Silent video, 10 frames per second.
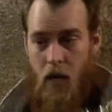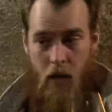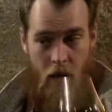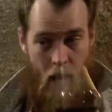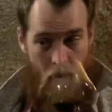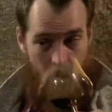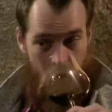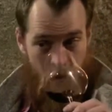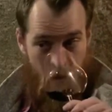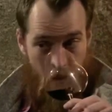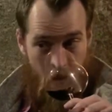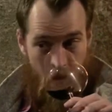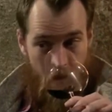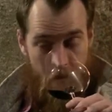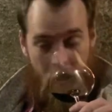Now,
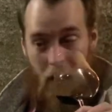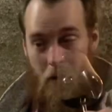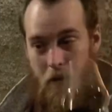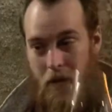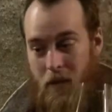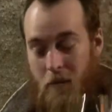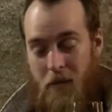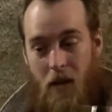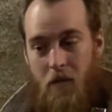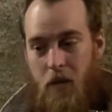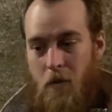the characteristics themselves,